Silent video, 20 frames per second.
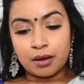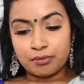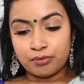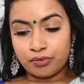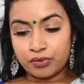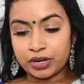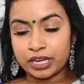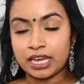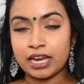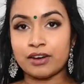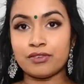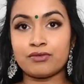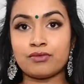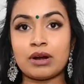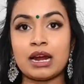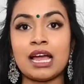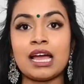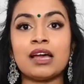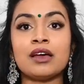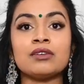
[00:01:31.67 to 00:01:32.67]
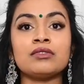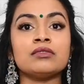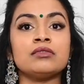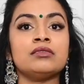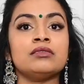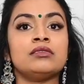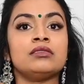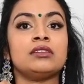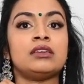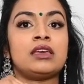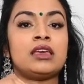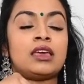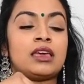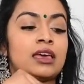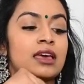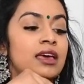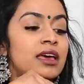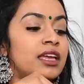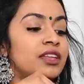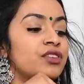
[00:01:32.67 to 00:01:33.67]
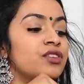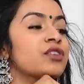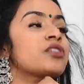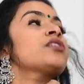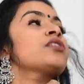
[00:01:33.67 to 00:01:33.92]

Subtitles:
bring it around, and you're